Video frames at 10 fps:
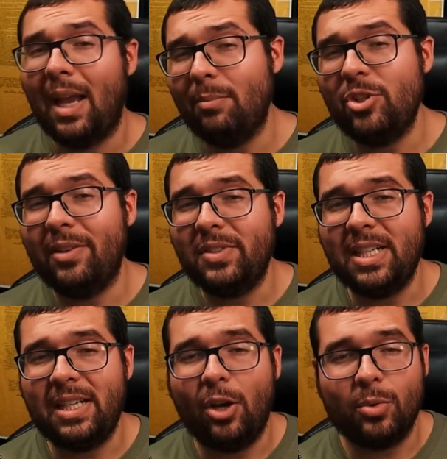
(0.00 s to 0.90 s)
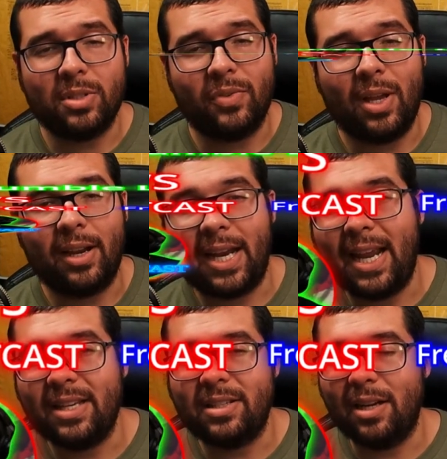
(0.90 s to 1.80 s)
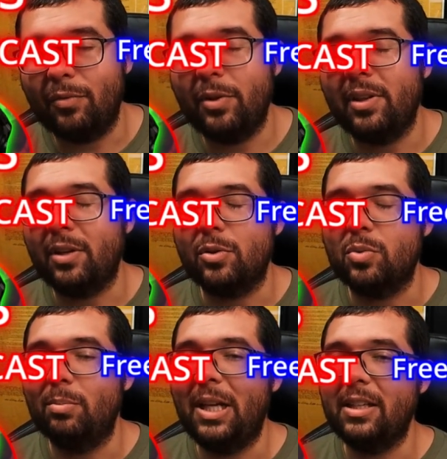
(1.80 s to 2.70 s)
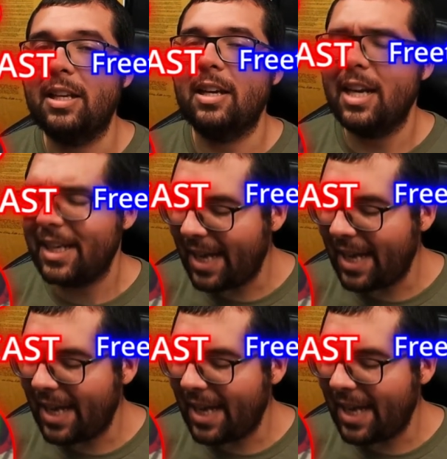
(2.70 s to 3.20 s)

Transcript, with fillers: I'm Jeff D, host of Thoughtcast and Freethinkers Rebellion.